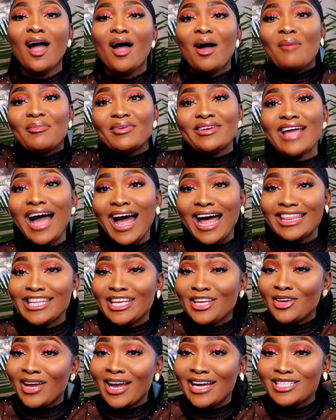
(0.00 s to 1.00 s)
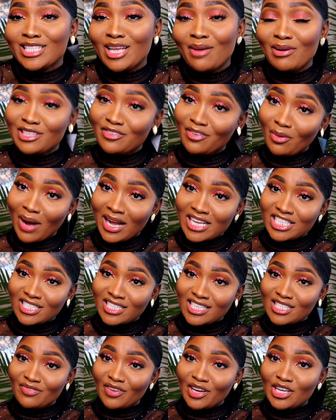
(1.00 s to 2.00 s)
But yeah, thank you guys so much for watching
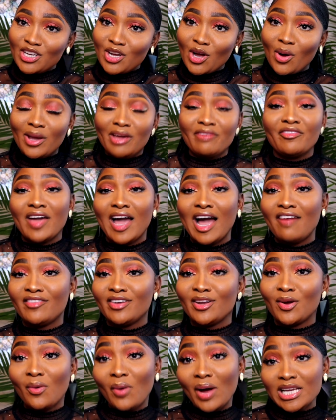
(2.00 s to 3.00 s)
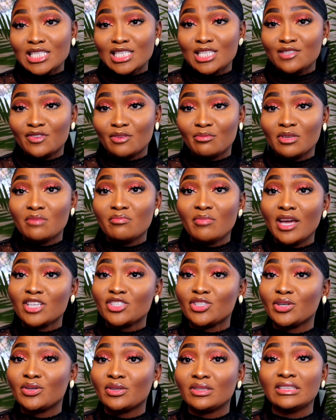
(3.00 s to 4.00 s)
this video. If you have any questions for me, make
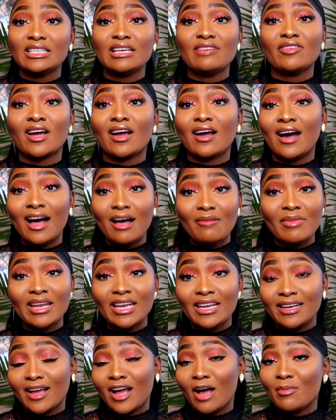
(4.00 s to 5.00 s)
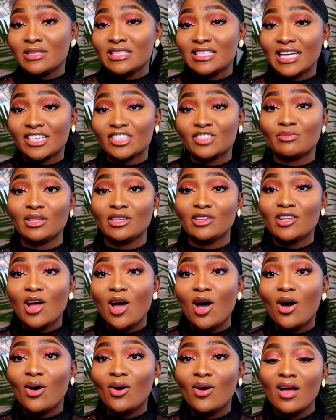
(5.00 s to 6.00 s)
sure to leave a comment in the comment section
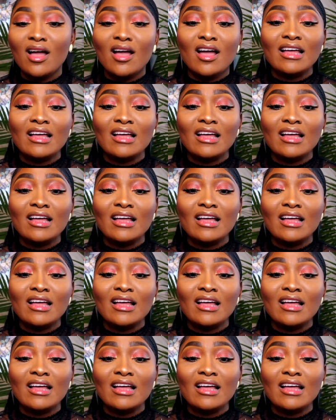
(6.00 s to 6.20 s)
below.